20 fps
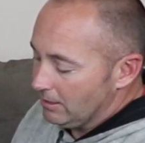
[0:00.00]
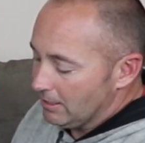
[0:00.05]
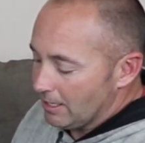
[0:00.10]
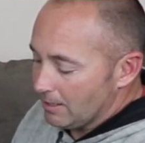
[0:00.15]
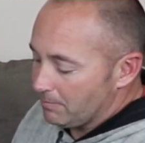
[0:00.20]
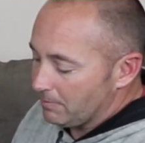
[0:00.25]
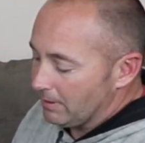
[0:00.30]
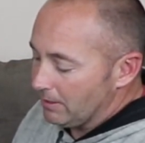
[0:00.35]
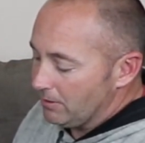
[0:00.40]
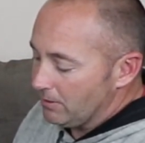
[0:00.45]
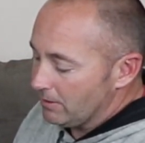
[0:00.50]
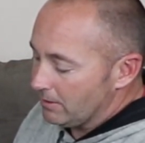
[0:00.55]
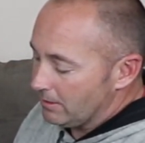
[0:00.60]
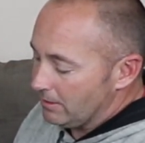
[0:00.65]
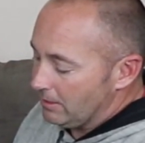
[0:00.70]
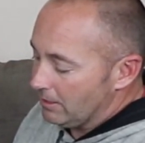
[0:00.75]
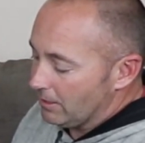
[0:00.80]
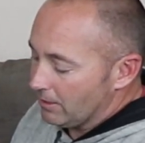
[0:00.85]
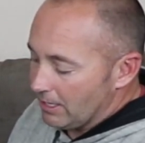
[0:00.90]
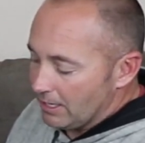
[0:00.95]
got to play,
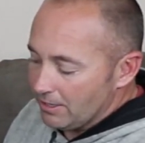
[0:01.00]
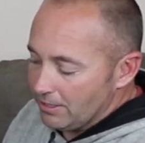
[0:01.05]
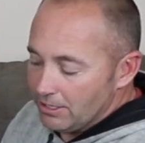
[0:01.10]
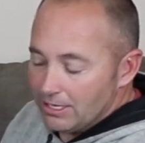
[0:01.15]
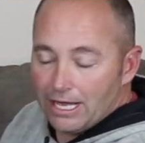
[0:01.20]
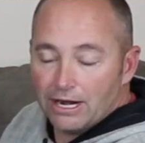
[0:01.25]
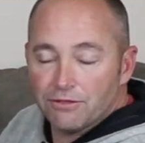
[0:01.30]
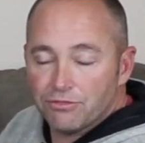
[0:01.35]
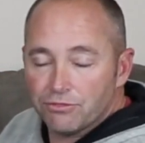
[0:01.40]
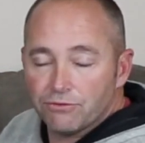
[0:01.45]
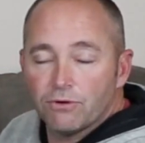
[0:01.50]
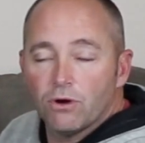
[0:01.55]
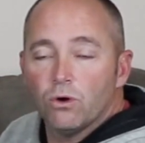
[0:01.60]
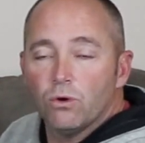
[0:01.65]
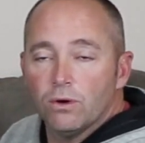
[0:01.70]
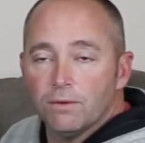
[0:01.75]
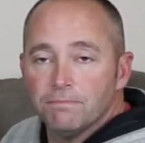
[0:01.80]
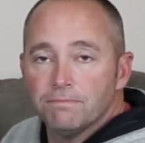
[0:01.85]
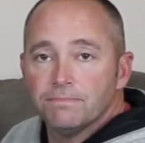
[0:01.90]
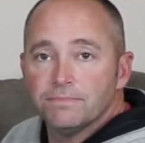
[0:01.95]
you know, you got to
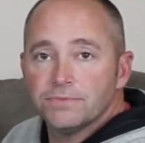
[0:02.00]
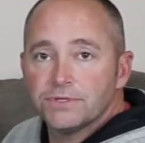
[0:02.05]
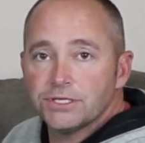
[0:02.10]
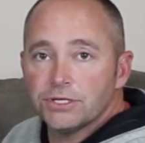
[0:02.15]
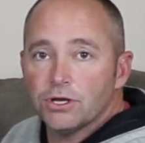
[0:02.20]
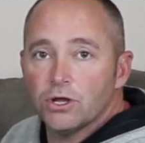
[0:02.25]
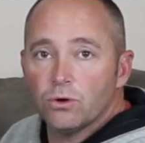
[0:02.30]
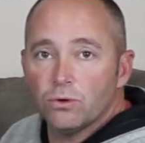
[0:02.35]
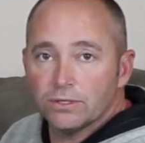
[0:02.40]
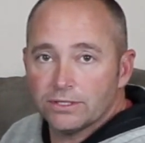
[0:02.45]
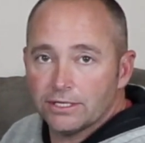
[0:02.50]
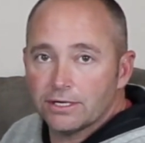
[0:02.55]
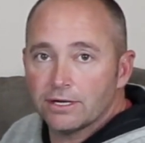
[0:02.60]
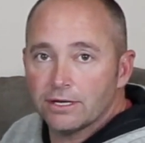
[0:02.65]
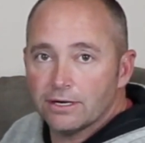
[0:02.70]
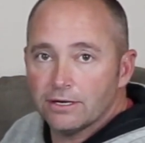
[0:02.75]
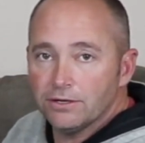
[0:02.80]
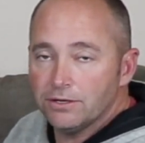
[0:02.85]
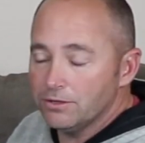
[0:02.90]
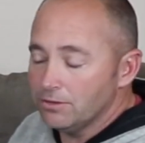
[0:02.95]
throw them to know what they're
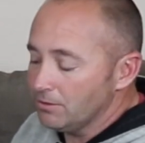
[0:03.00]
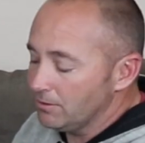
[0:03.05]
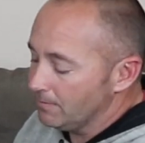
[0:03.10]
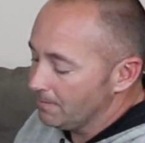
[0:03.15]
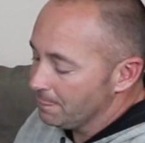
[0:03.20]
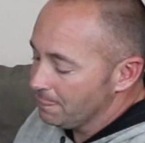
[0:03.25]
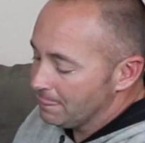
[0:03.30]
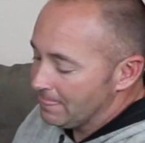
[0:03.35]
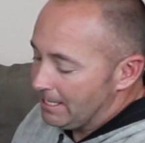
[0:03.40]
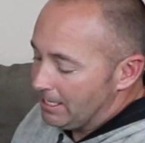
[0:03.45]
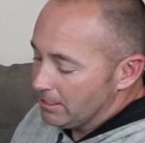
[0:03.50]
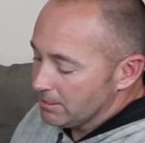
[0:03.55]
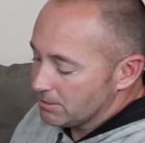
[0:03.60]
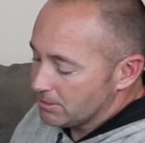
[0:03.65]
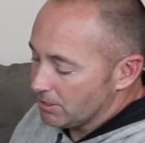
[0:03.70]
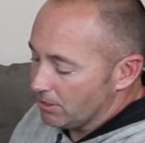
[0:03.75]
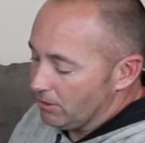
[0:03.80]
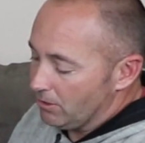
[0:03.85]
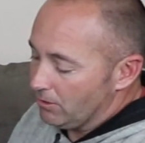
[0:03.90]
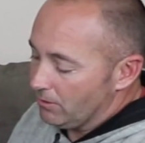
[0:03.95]
going to do.
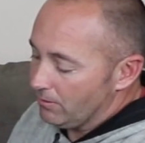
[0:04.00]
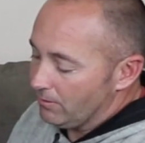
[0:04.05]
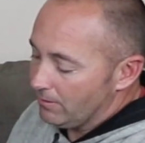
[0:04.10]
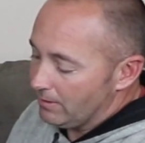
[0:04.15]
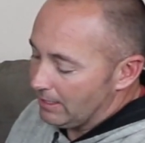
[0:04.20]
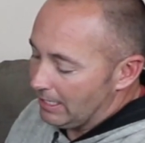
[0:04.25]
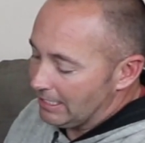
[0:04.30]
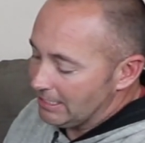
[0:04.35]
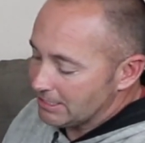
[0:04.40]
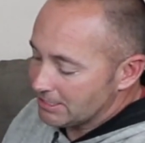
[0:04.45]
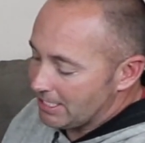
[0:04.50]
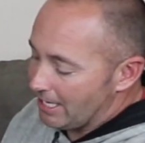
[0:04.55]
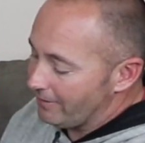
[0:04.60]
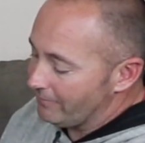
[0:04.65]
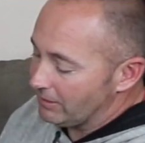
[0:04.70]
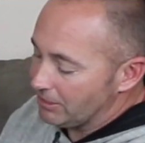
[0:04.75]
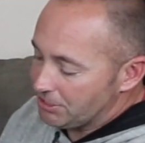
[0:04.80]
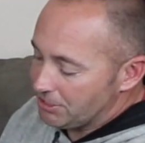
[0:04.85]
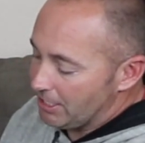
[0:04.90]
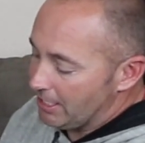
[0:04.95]
So I just
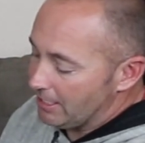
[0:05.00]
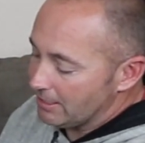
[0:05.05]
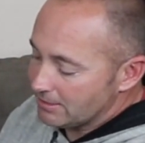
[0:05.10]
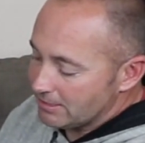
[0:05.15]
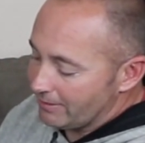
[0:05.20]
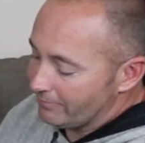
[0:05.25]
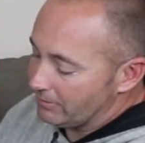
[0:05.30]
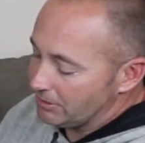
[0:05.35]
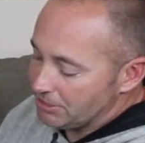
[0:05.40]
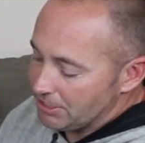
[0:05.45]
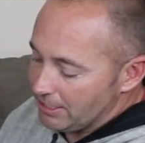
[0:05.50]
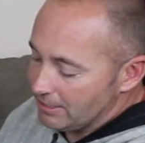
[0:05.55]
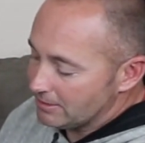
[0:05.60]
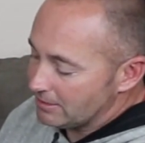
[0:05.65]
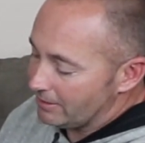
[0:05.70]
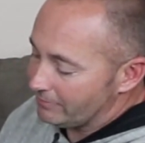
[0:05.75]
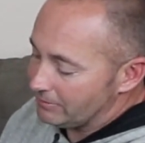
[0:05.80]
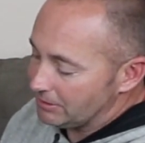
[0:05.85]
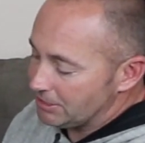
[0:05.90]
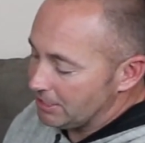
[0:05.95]
gave it a chance after
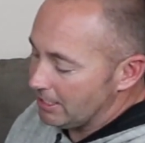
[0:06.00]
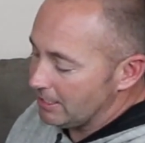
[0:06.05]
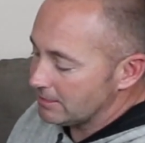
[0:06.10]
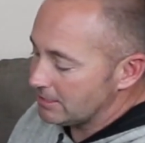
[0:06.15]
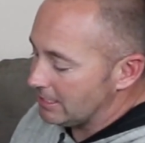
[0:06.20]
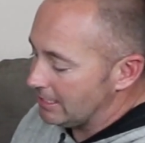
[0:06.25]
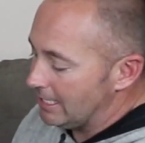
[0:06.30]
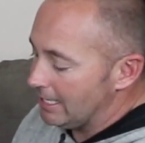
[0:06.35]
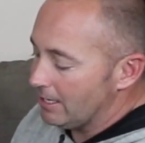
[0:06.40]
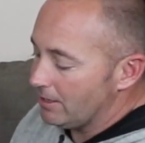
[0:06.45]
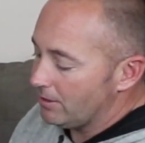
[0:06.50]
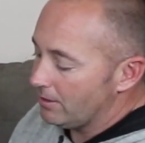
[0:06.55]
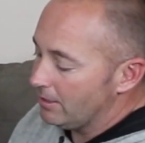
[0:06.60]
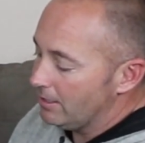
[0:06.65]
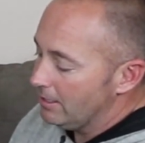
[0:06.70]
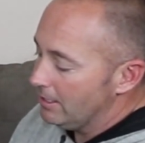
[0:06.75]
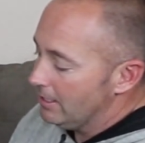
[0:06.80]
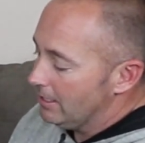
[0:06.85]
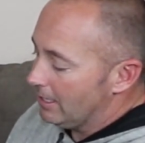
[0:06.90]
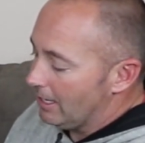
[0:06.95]
chance after chance, and
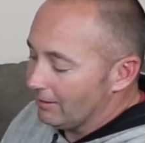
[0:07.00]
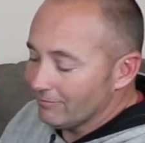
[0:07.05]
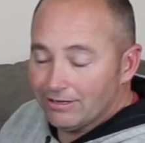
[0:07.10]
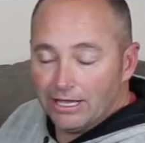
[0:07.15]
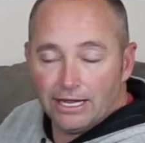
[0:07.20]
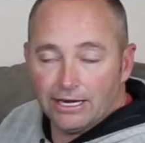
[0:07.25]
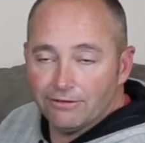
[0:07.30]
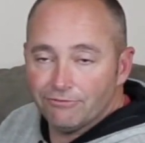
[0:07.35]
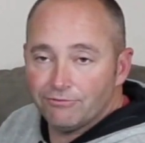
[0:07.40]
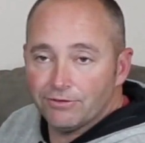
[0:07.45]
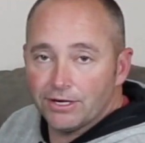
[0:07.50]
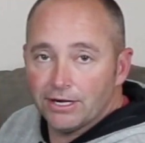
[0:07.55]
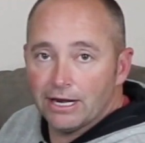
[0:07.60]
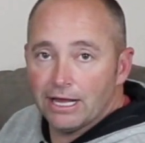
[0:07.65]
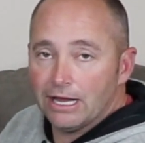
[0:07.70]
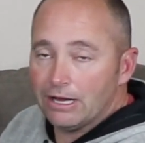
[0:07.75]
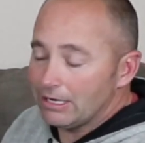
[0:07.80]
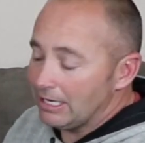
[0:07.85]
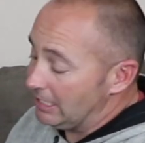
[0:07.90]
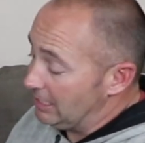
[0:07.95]
now I've gotten it
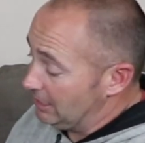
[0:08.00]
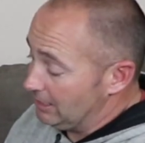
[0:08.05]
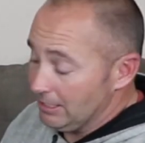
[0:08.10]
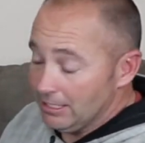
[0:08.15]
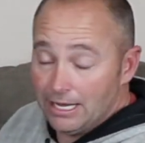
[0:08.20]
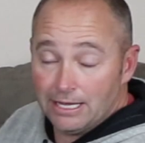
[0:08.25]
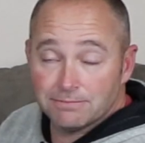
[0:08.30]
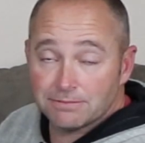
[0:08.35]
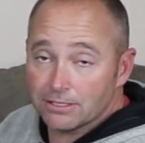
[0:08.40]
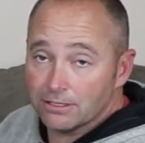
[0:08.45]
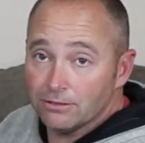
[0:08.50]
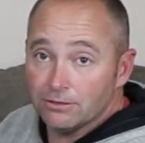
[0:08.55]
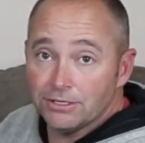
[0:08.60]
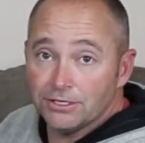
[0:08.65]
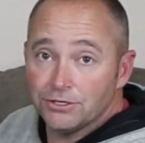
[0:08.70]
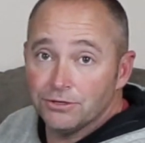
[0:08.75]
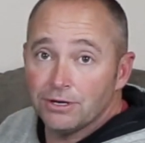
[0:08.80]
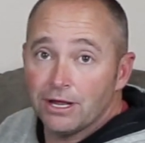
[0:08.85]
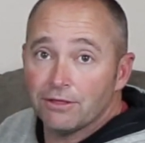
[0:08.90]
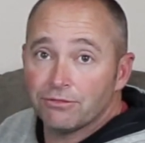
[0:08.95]
figured out. You
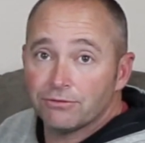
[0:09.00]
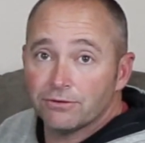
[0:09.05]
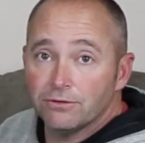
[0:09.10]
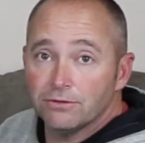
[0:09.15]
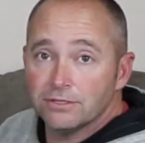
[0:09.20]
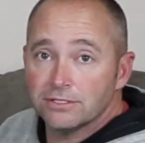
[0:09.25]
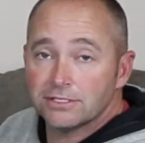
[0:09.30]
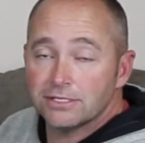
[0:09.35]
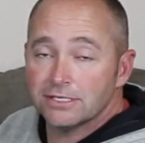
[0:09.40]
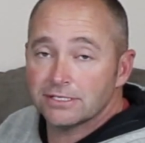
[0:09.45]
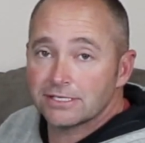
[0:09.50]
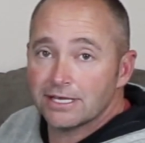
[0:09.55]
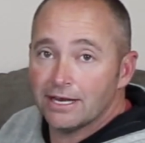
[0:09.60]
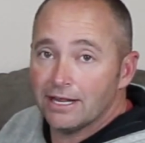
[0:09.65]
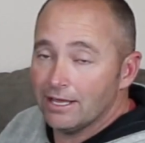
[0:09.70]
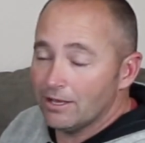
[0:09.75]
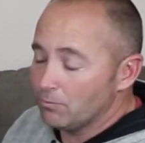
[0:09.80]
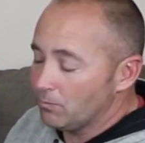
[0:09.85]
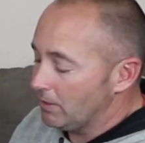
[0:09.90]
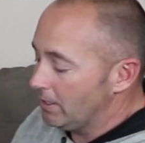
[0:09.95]
absolutely do not throw this disc
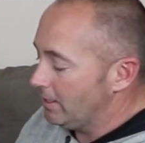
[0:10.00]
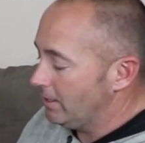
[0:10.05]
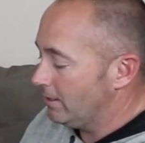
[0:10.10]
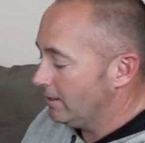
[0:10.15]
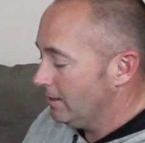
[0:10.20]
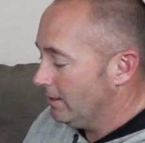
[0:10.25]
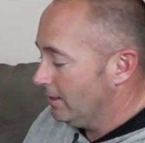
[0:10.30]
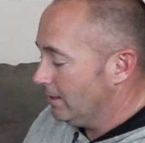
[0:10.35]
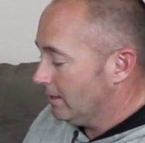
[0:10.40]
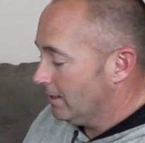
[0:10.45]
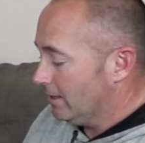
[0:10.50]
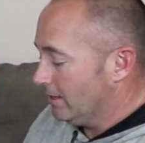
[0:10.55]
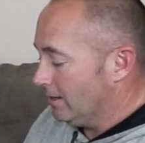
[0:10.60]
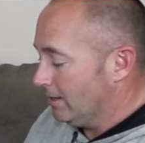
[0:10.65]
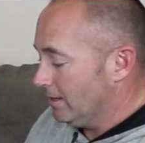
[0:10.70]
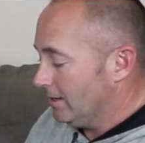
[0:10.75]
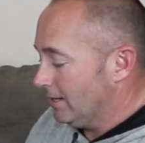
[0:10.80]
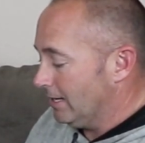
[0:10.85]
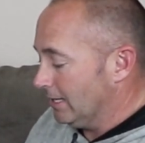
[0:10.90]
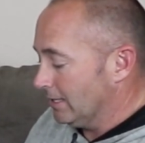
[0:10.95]
in a headwind,
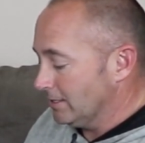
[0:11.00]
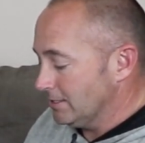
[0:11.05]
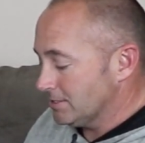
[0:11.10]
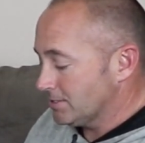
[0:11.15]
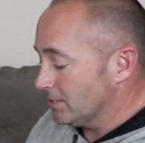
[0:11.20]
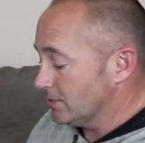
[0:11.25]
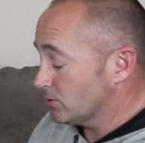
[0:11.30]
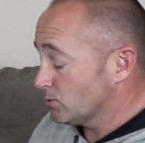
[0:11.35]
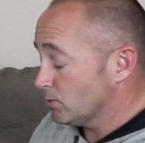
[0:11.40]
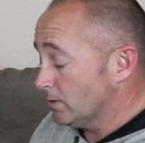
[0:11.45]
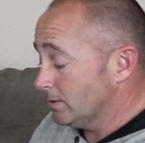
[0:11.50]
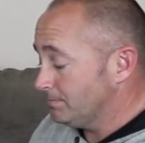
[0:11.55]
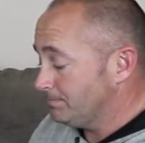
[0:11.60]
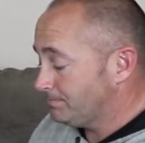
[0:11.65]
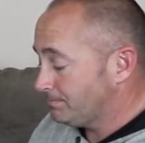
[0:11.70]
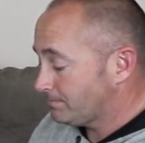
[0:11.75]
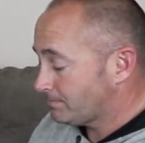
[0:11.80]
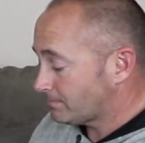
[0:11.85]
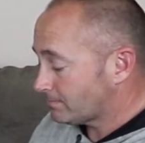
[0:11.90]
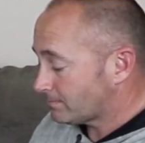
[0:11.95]
at least this one,